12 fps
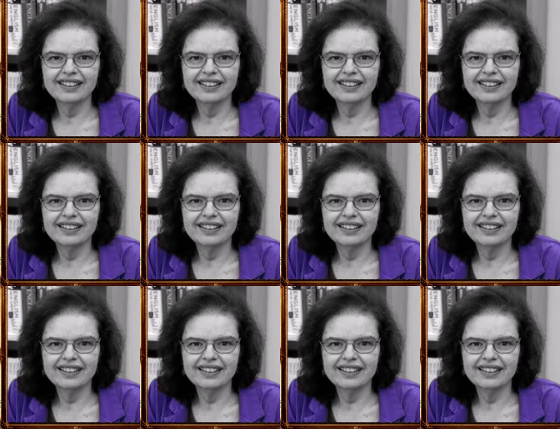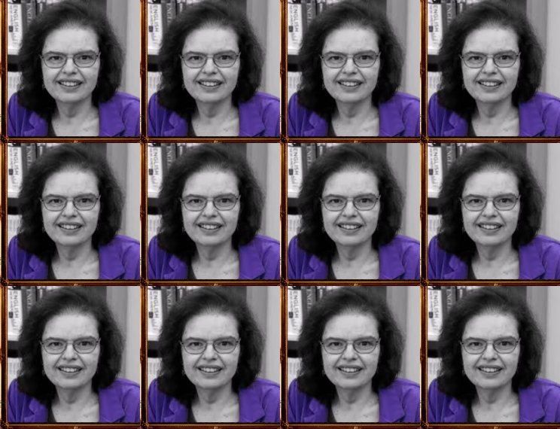
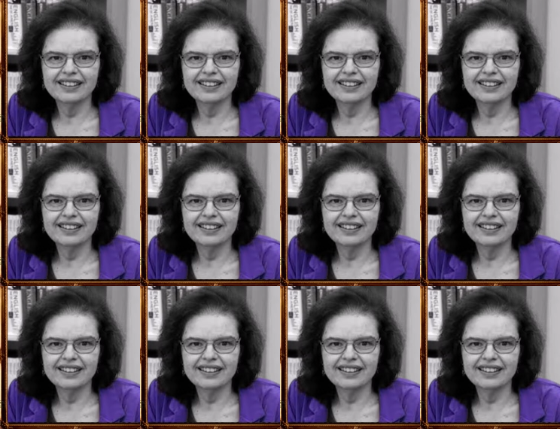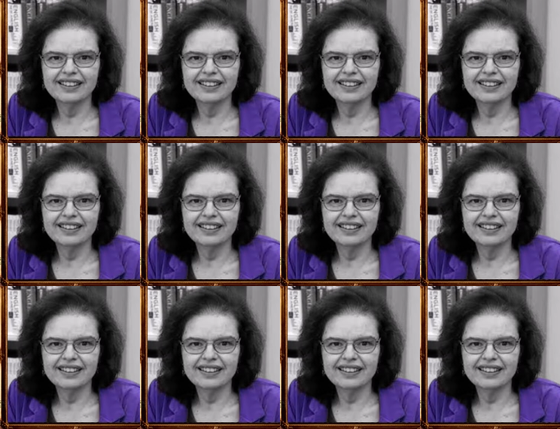
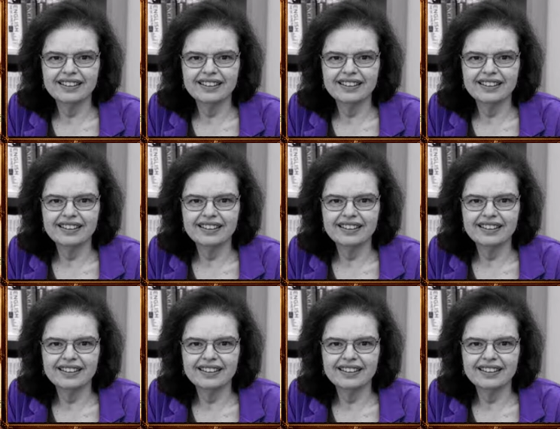This is a still picture; no speech is visible.